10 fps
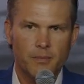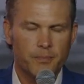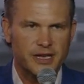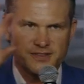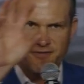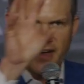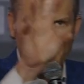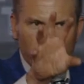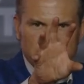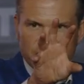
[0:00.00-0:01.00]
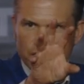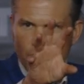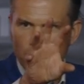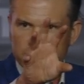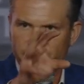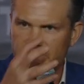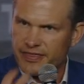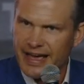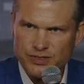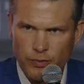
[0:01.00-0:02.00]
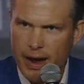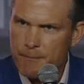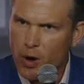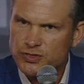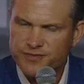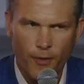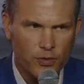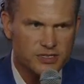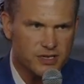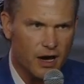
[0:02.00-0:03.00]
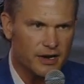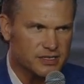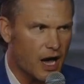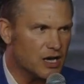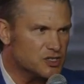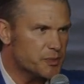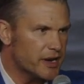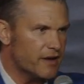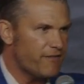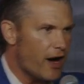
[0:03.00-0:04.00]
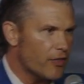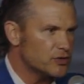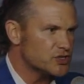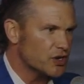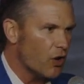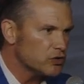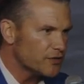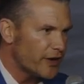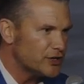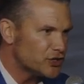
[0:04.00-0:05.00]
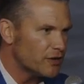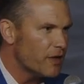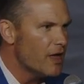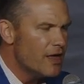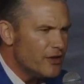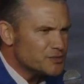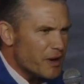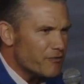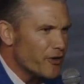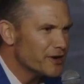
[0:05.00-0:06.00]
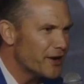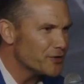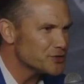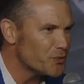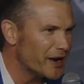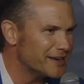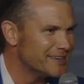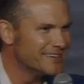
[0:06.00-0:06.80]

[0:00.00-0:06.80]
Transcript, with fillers: because families can cultivate it and that's what i'm most focused on as a husband and a father is the cultivation of there's my friend carol swain